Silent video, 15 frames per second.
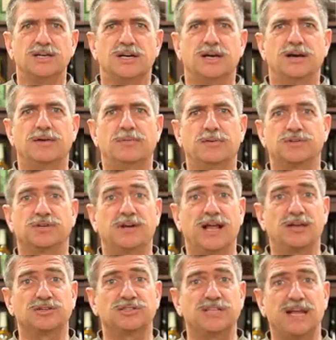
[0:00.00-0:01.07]
uh, which are
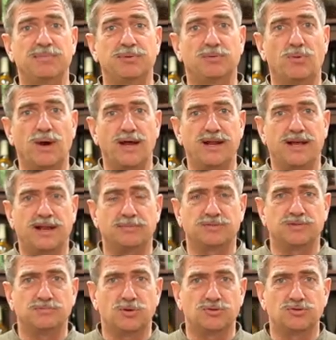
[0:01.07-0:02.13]
now staple wine items
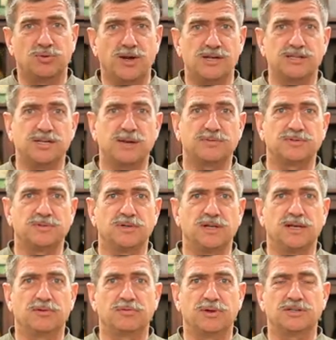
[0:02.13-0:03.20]
in most wine shops and,
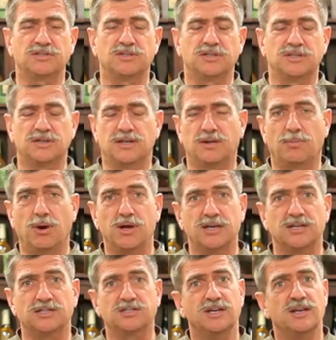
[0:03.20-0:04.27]
and, rest, and
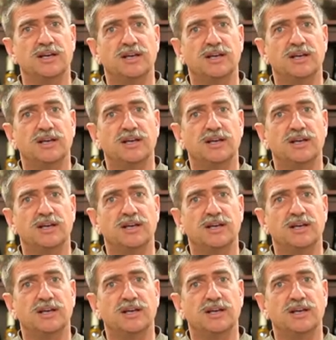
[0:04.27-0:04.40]
markets